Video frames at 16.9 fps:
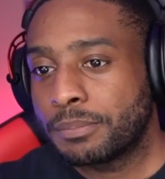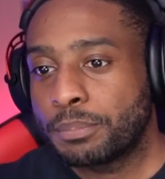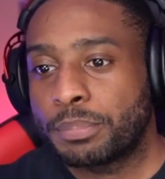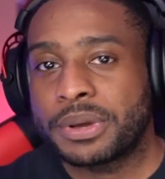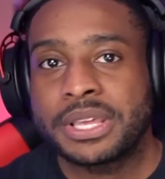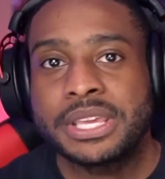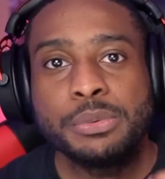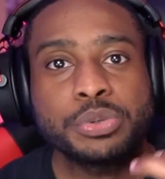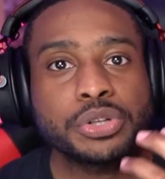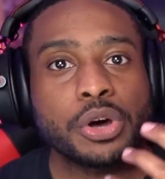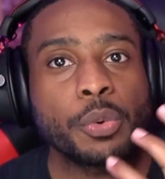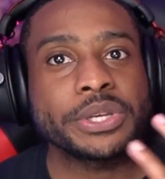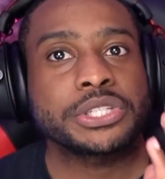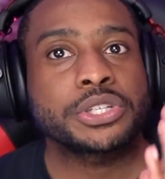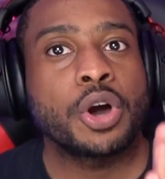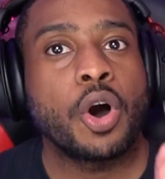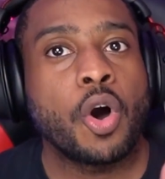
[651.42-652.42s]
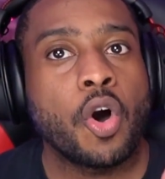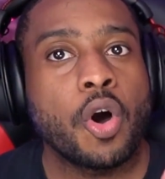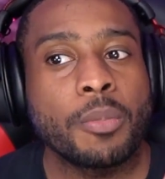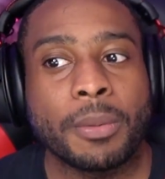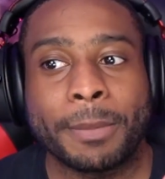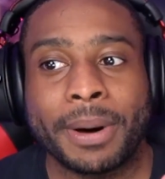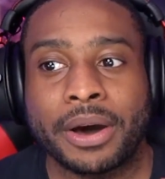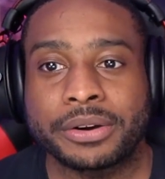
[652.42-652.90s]
but he was always calm
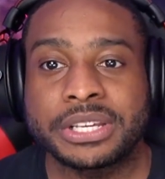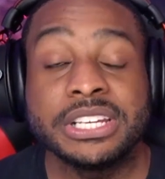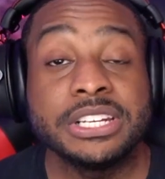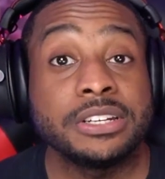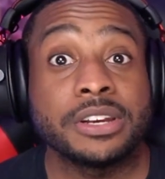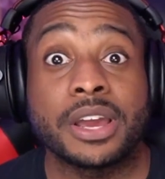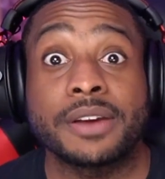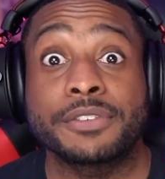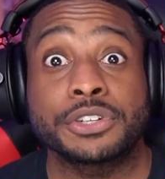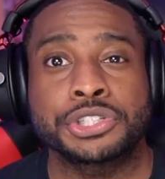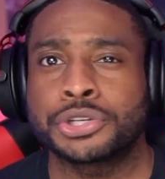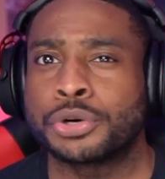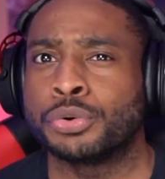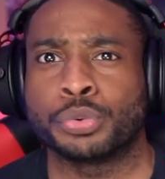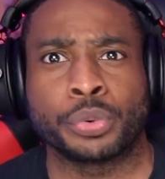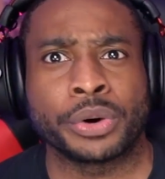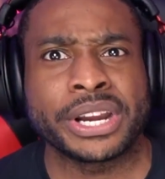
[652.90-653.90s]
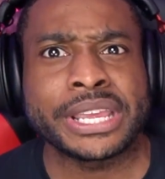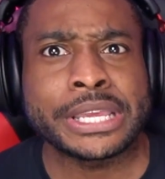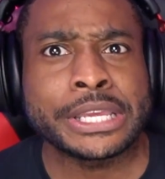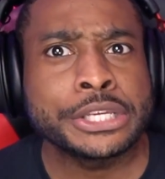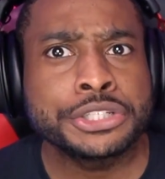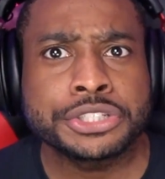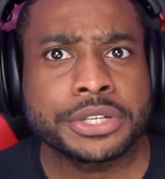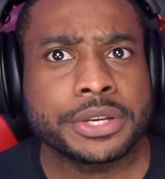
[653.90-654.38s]
about it. He never showed
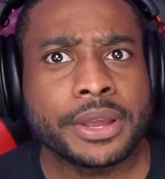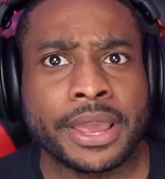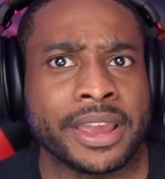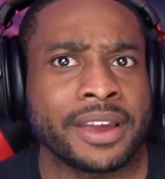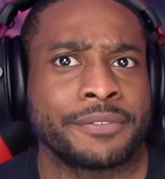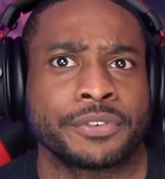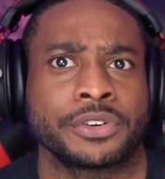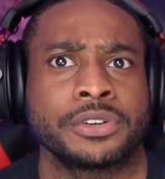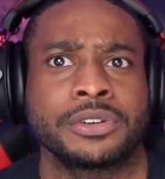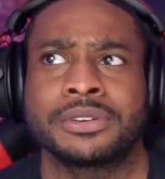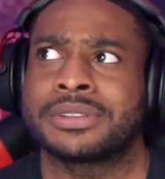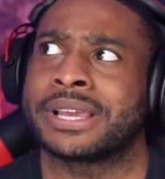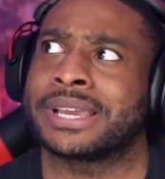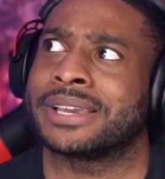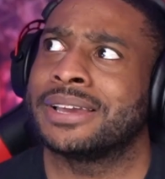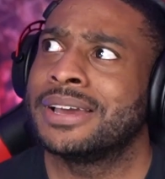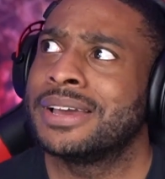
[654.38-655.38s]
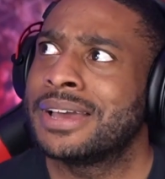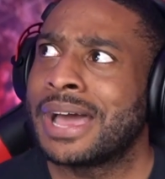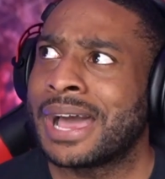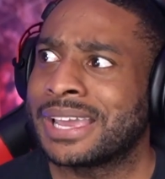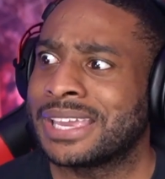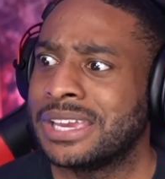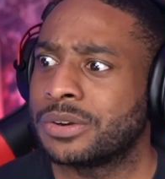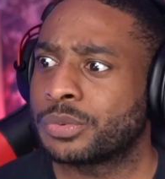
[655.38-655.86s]
rage ever. Like
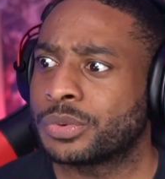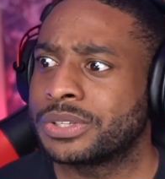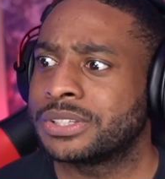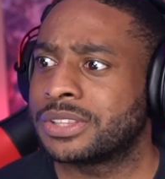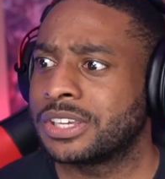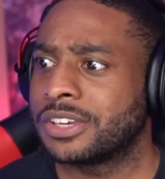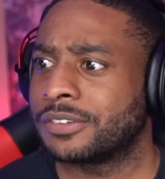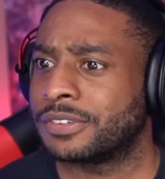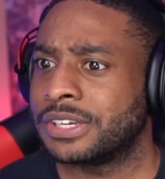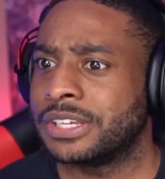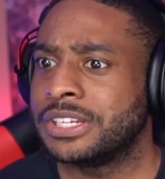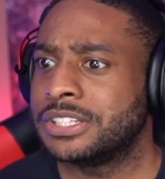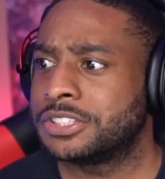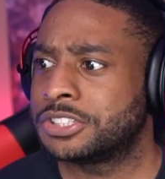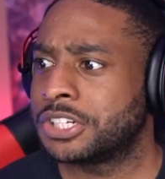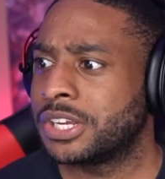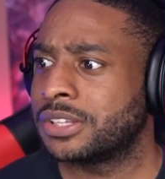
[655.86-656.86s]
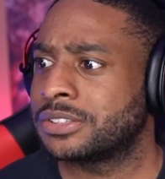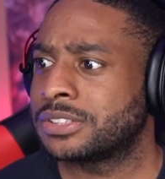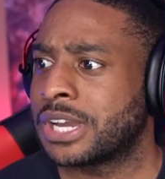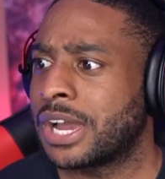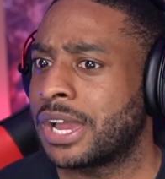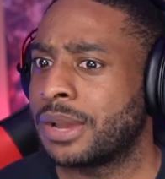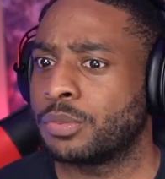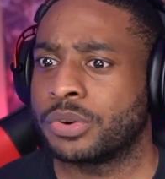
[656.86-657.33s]
I can't really think of any
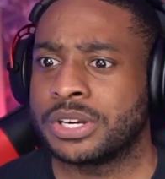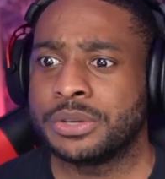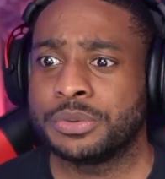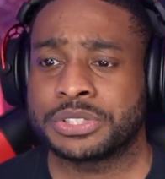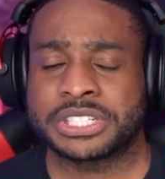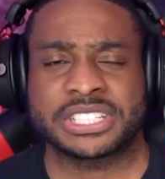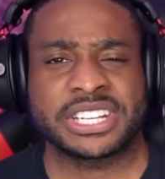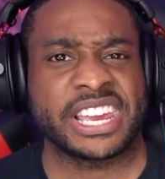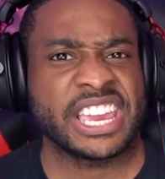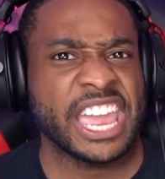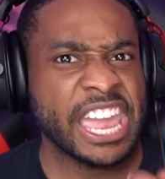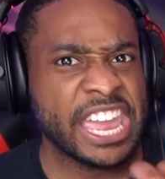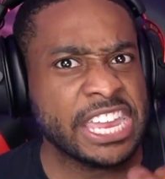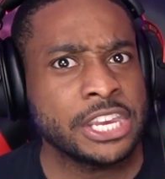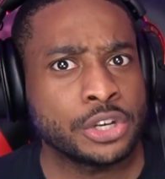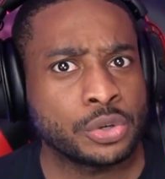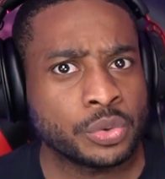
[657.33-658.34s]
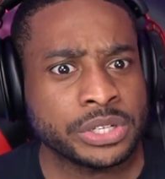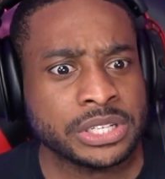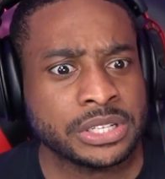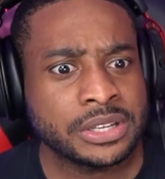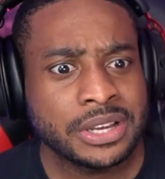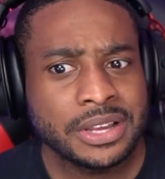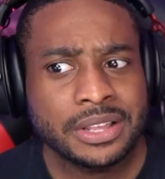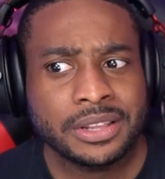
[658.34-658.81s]
time where he was just like
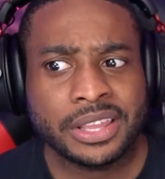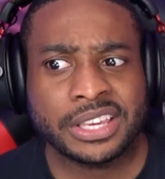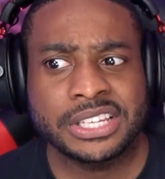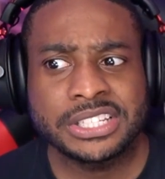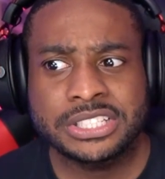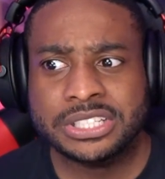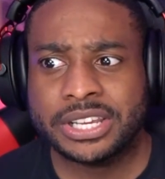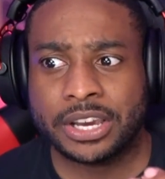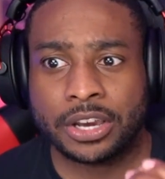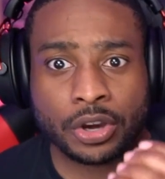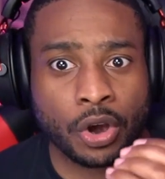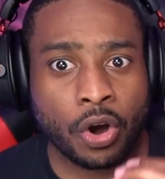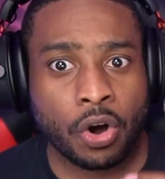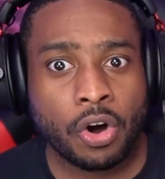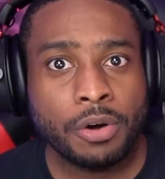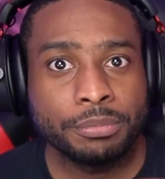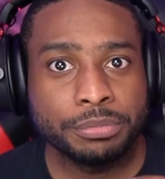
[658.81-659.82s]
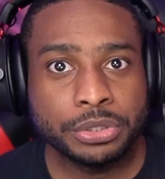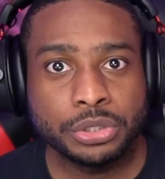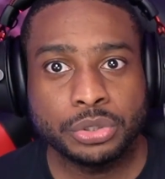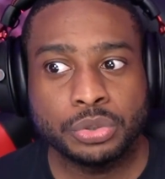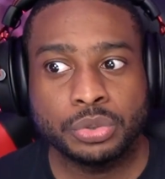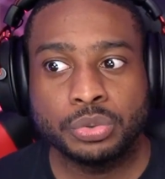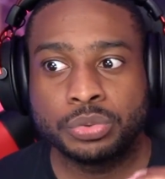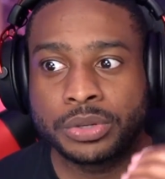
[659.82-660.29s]
angry. Like he's just like a calm
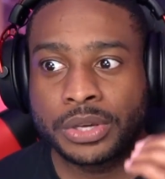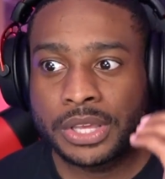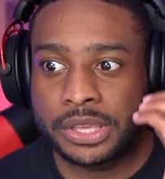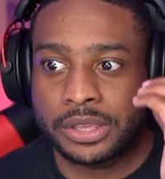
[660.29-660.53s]
dude